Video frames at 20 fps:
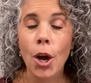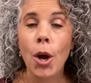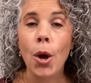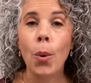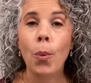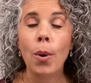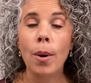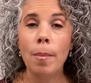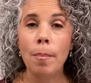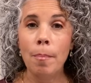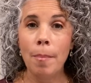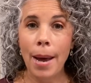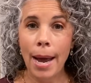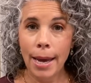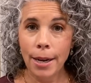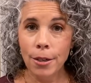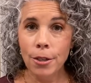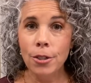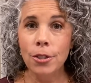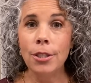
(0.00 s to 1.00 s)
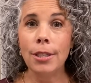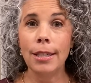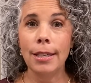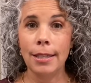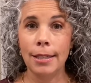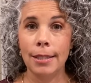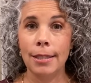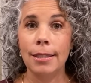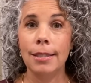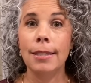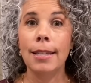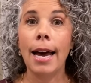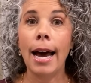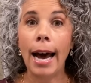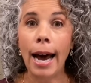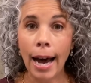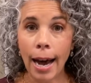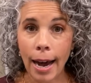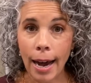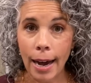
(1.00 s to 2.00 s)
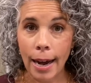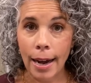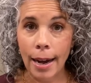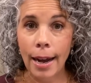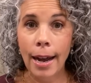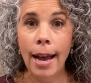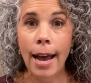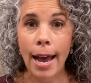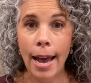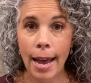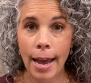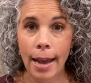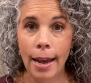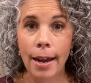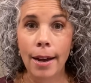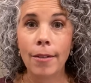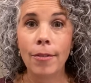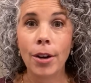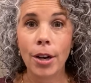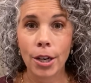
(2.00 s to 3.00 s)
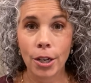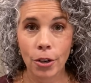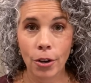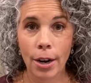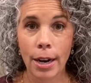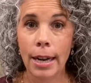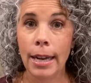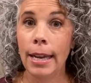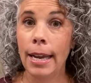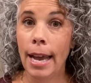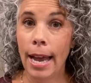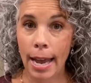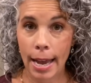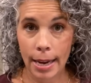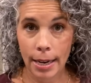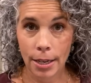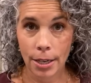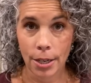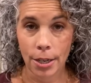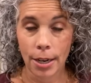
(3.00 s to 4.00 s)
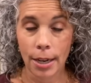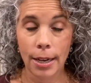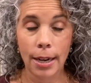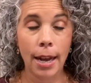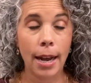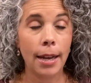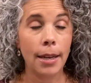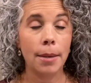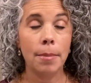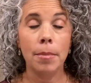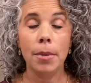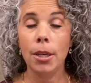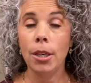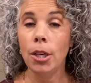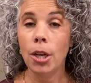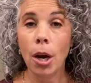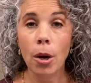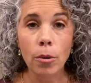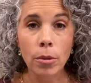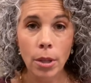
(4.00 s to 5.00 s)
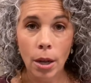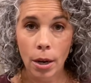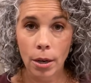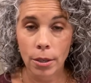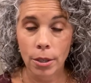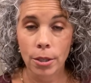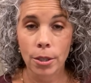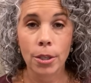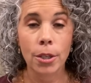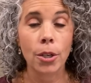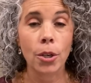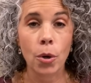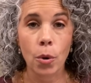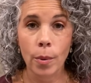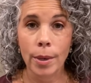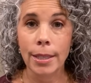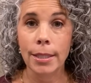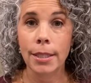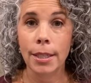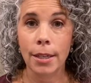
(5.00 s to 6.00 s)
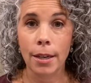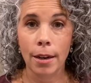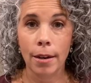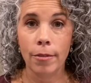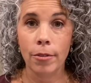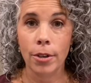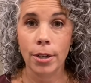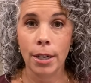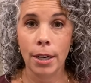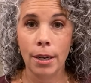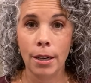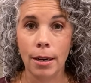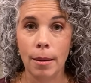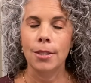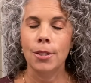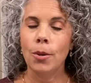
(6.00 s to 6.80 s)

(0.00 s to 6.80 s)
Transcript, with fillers: What matters is I have gray hair and I am no longer going to cover it up.